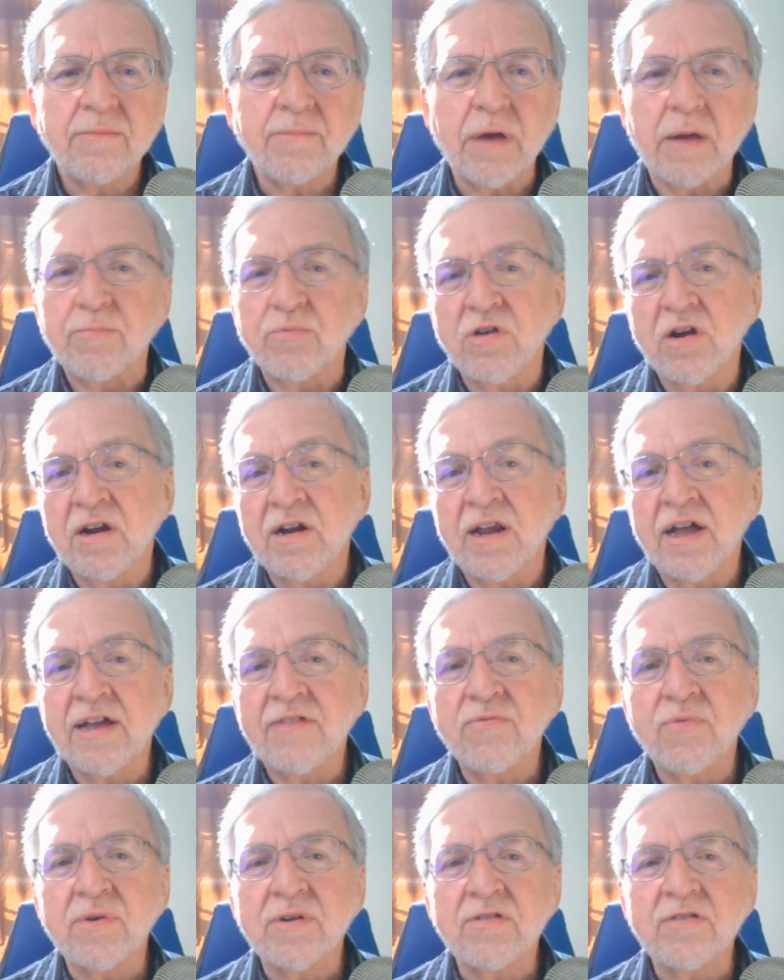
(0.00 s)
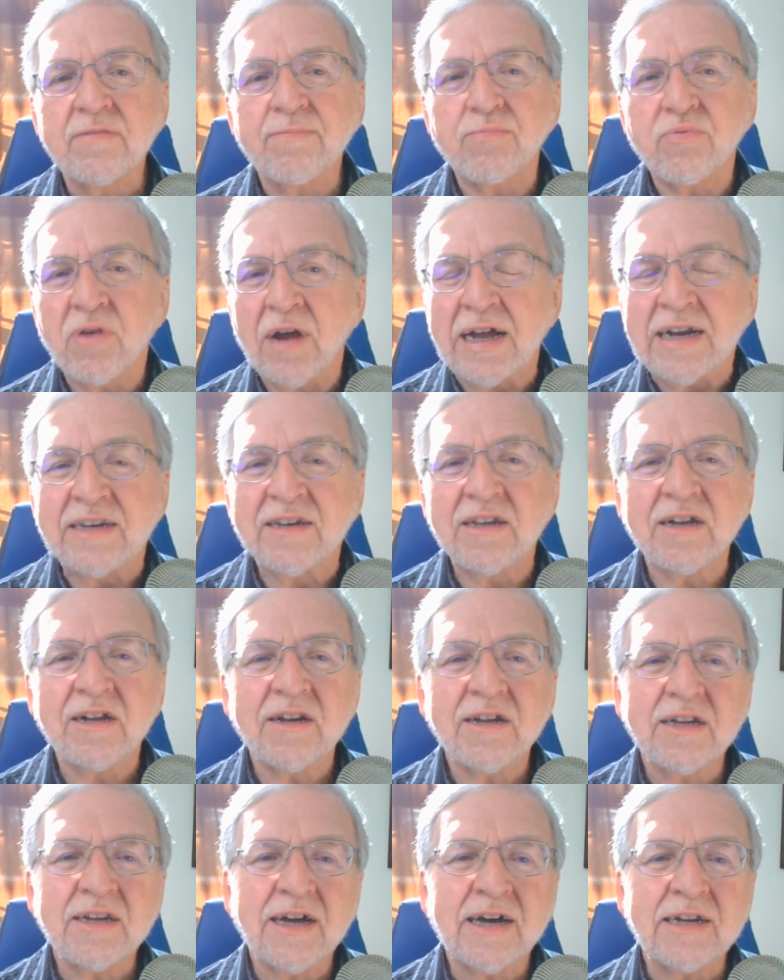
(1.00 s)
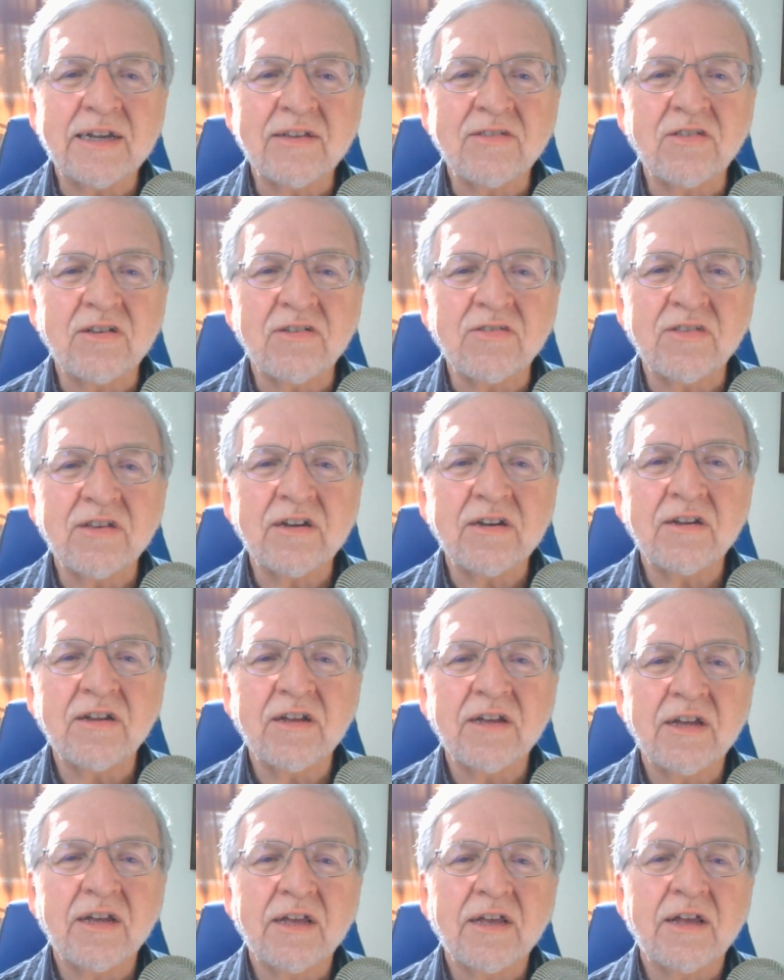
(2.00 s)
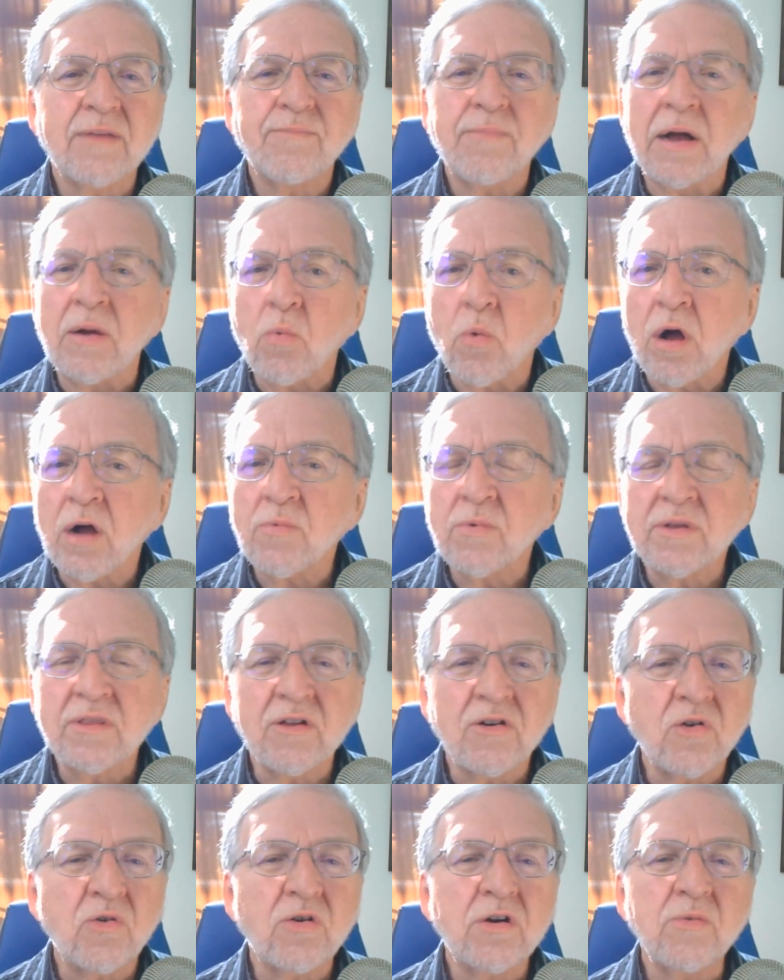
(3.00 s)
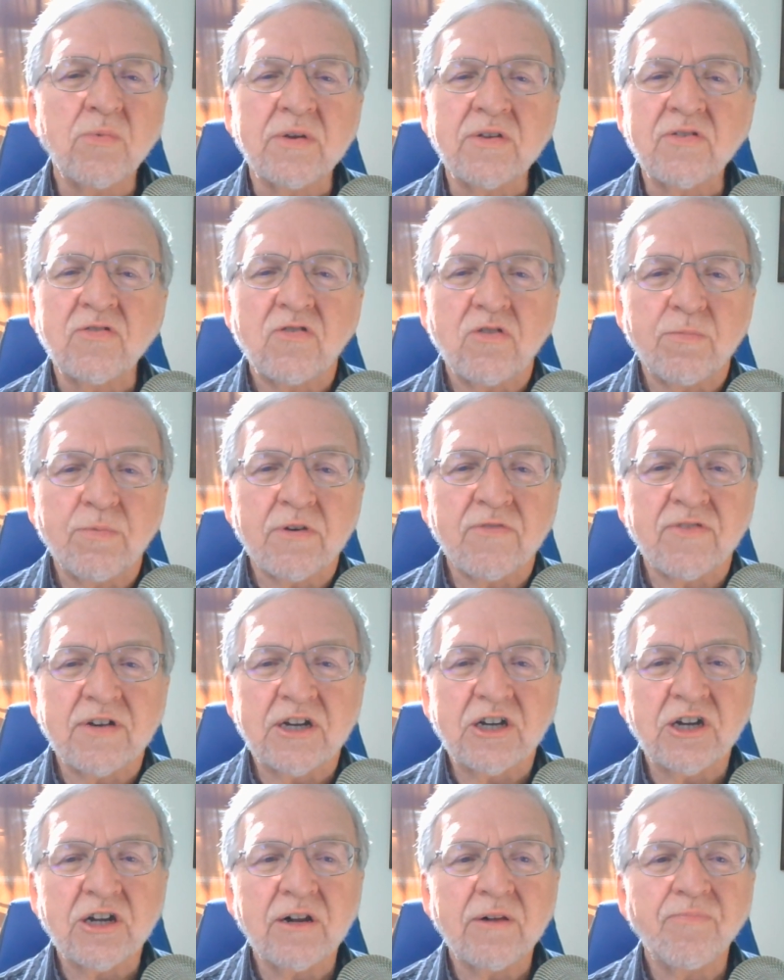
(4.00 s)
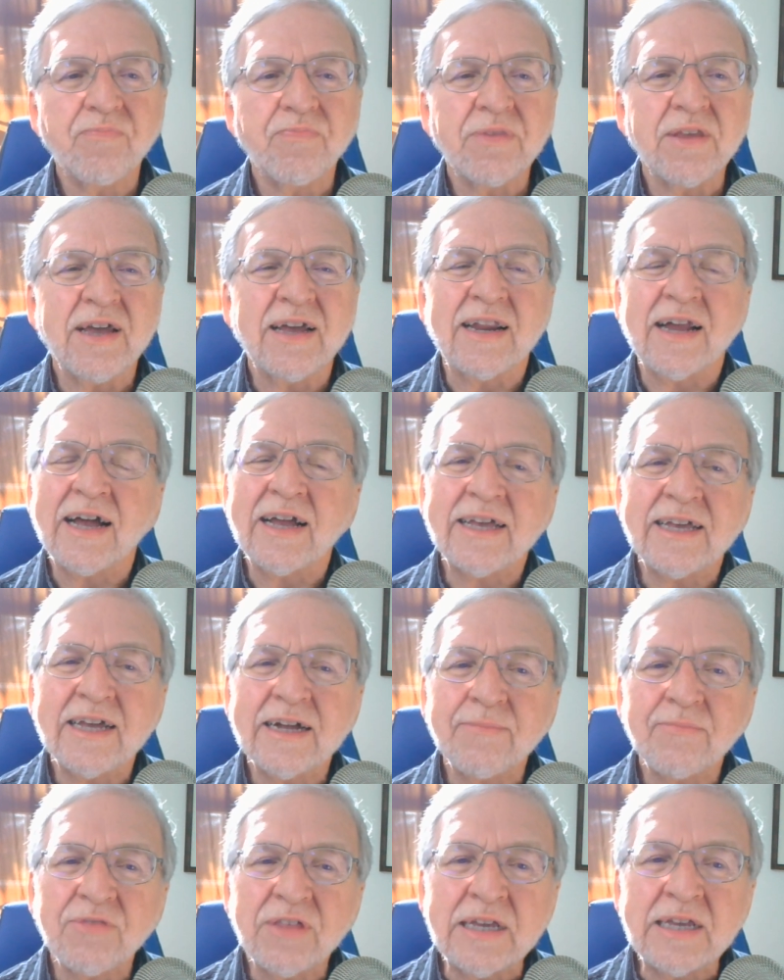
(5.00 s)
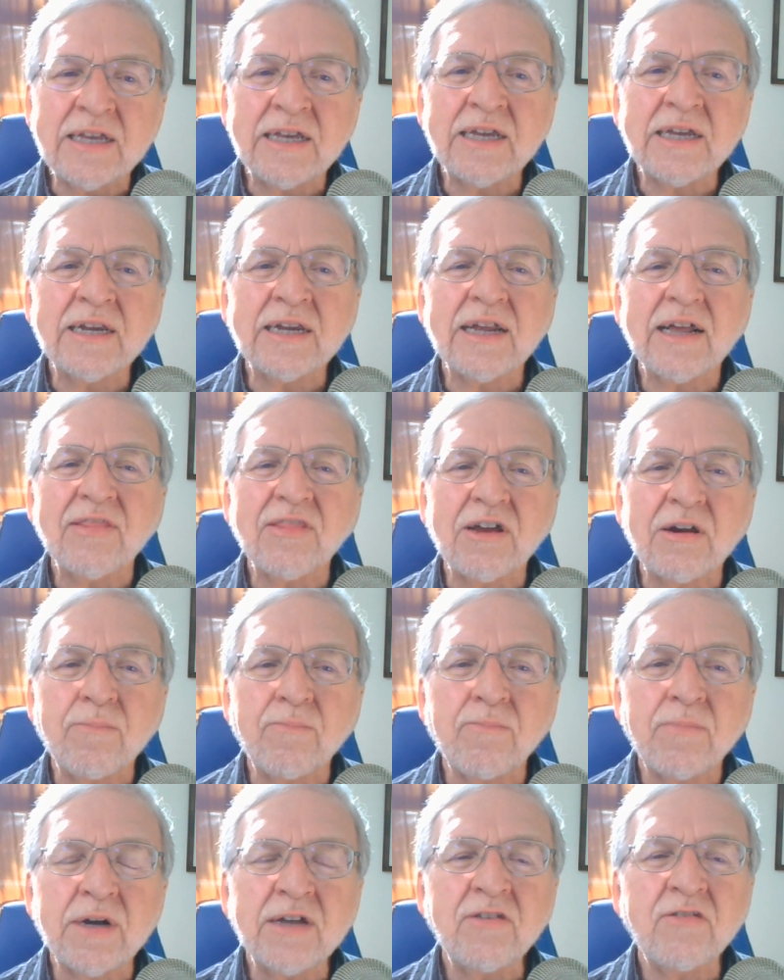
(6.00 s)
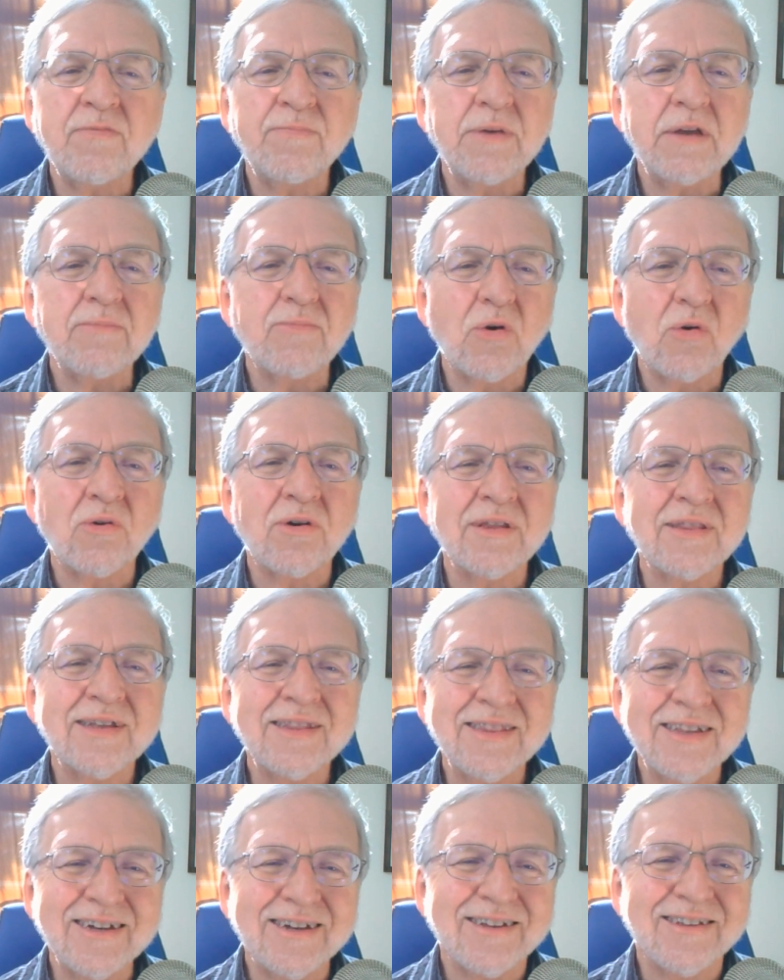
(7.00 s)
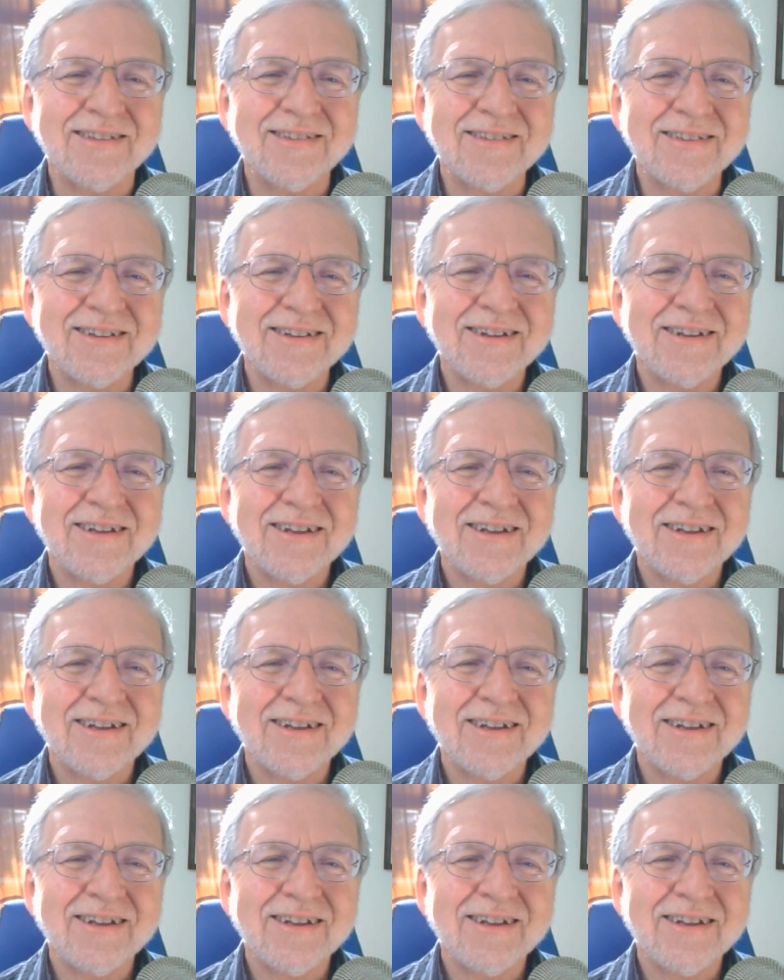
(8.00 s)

My prayer life was practically non existent. My walk with the Lord was superficial, and I kept thinking there must be more than this.